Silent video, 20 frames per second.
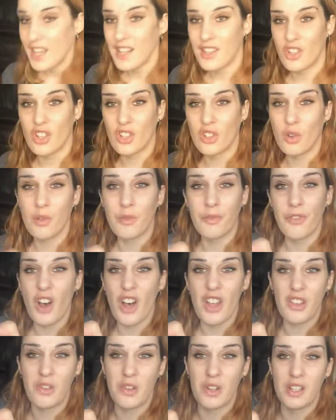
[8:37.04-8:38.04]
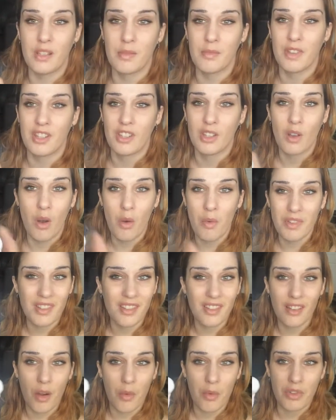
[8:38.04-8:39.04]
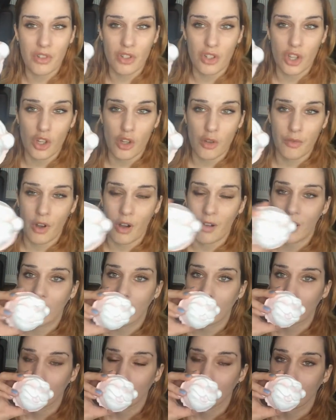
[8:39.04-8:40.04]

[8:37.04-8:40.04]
it's just called Father Christmas, so I wasn't too far on.